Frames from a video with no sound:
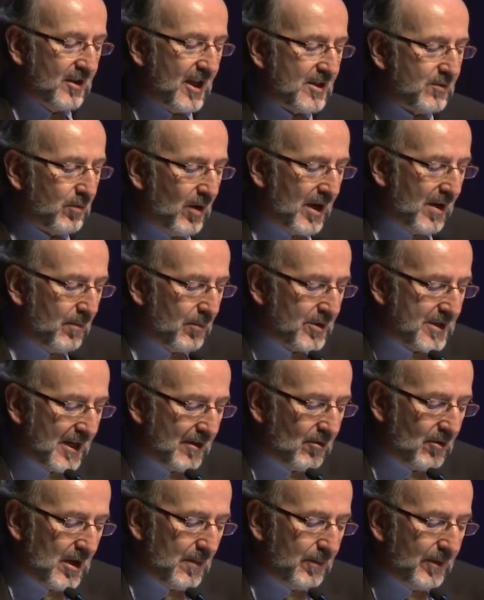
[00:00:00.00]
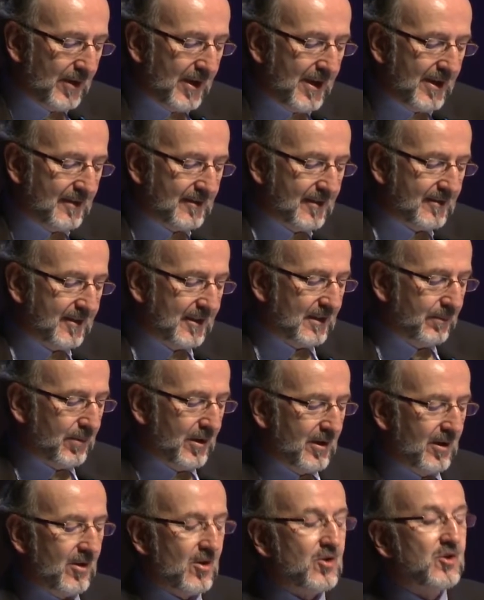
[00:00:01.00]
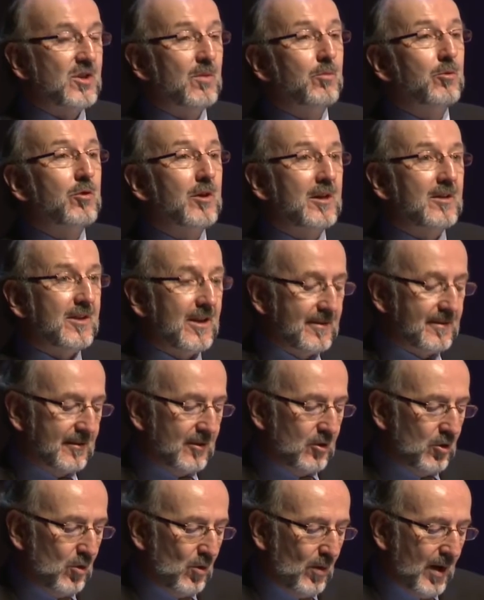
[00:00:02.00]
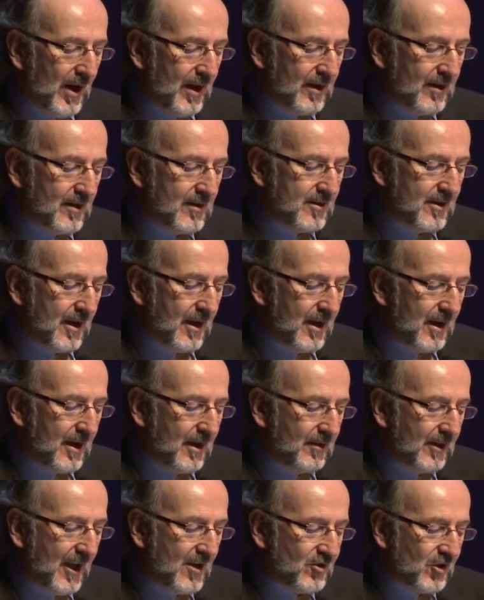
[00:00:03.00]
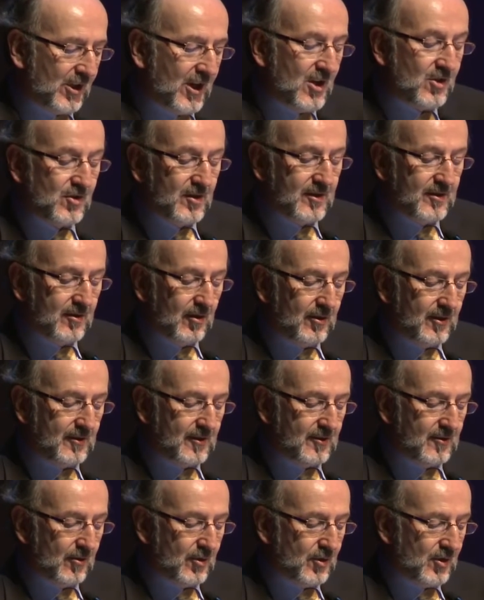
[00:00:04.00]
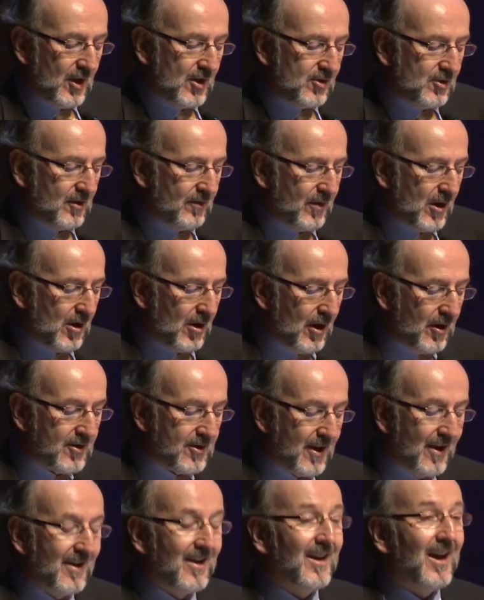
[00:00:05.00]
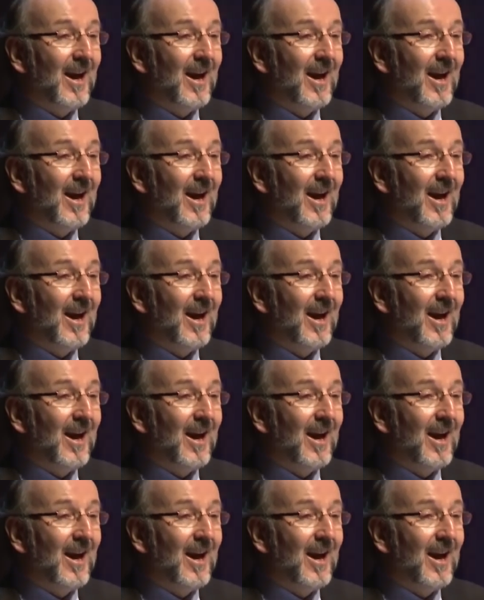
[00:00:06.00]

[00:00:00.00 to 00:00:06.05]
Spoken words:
That's why I'm particularly pleased to see the partnership between DCU and the Education Studies Association of Ireland